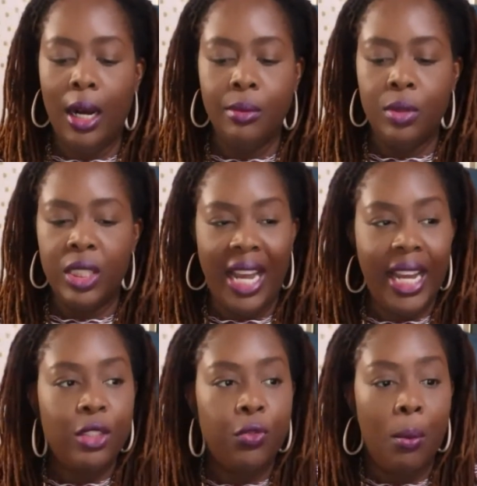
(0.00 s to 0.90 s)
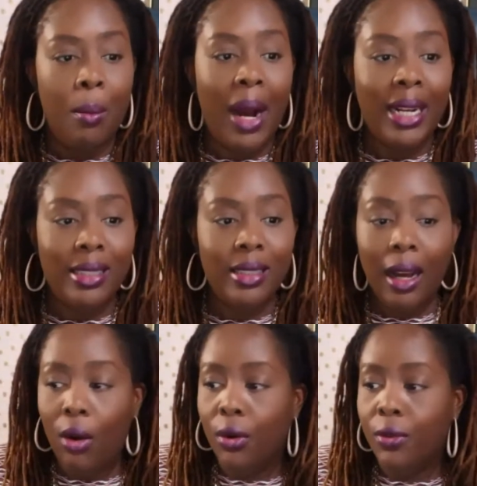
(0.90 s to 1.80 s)
Stage for
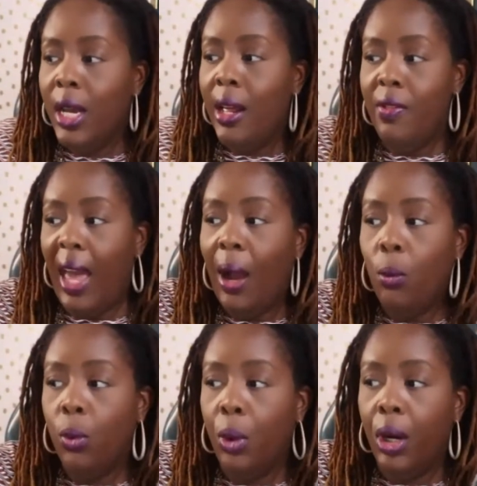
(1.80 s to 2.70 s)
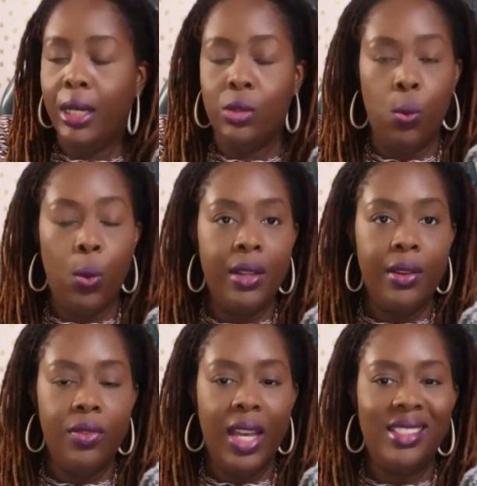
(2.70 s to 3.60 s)
myself, that was one of the
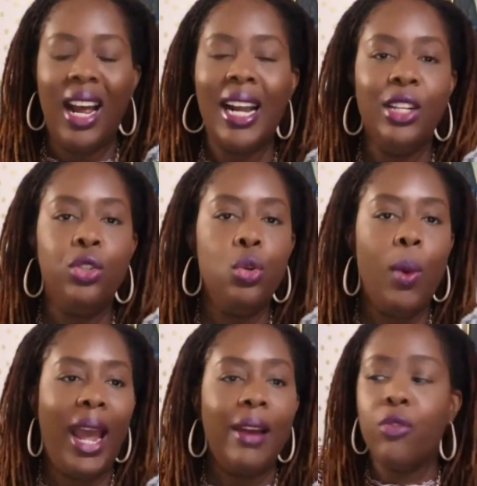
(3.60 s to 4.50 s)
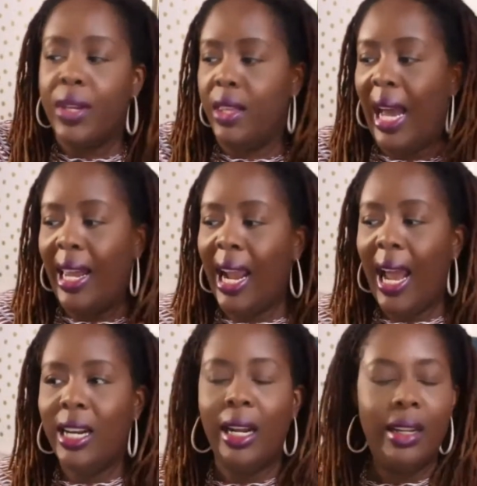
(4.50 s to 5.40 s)
things. I didn't do every day. Like I
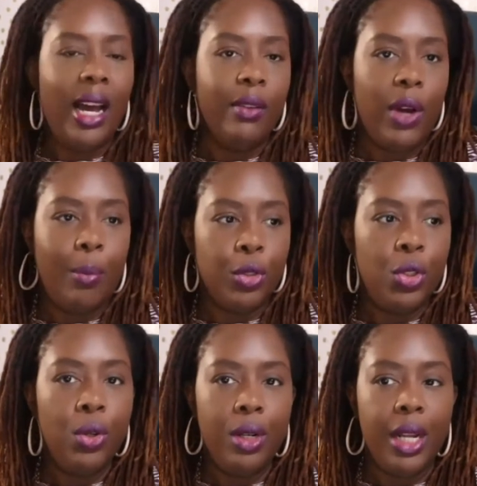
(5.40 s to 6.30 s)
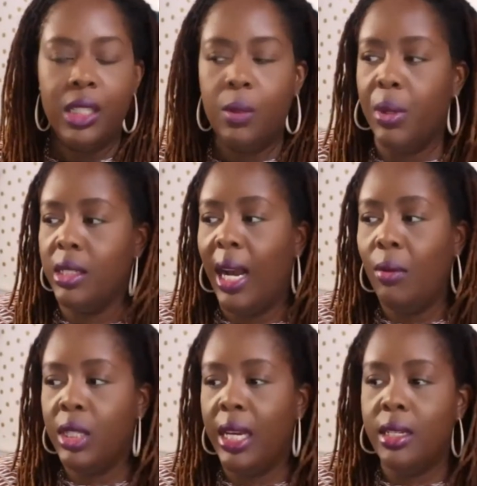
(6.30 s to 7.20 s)
had a lot of opportunities because I
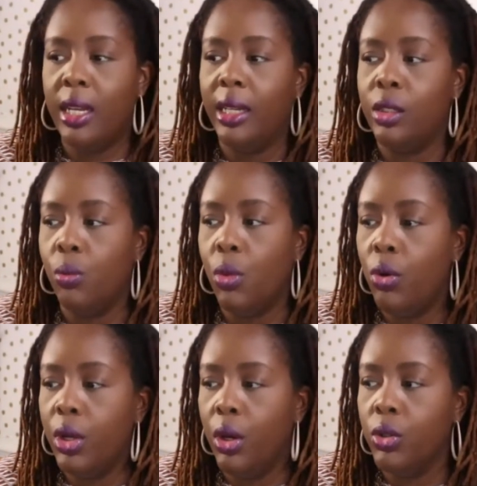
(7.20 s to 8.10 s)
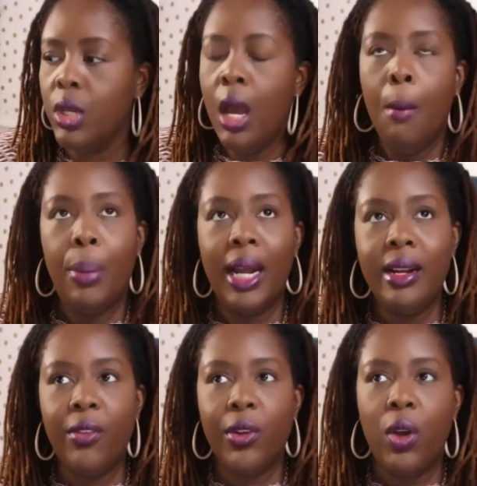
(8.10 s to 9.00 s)
was getting testimonials, but I
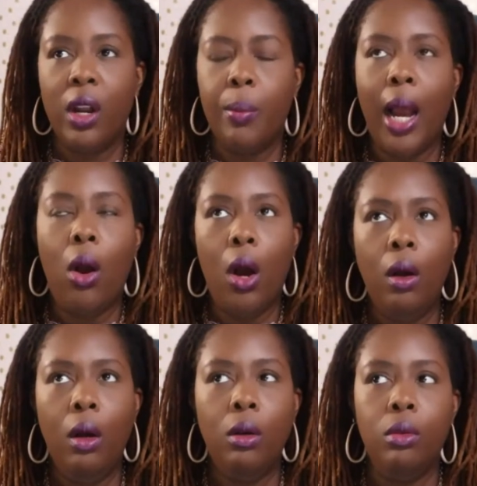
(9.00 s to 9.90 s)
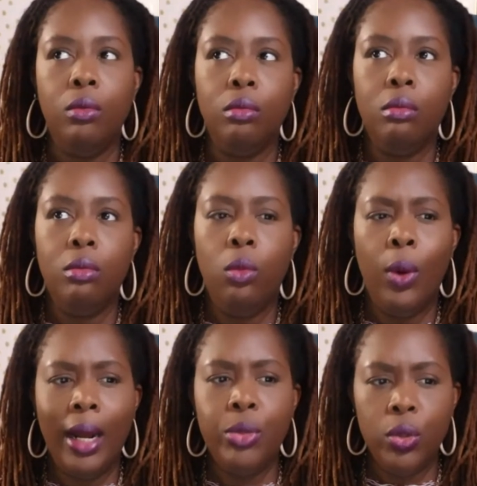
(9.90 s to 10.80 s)
never thought about, when
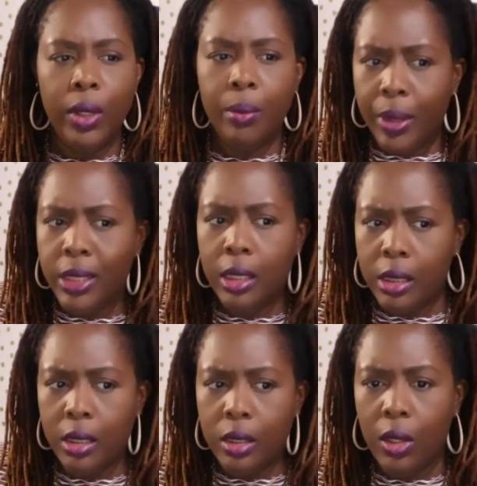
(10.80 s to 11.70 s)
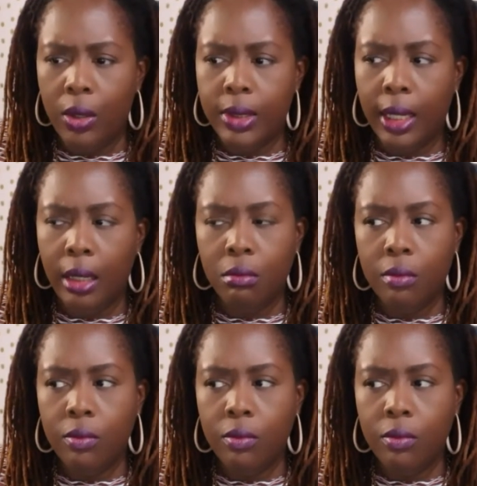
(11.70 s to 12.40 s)
I'm doing business consulting,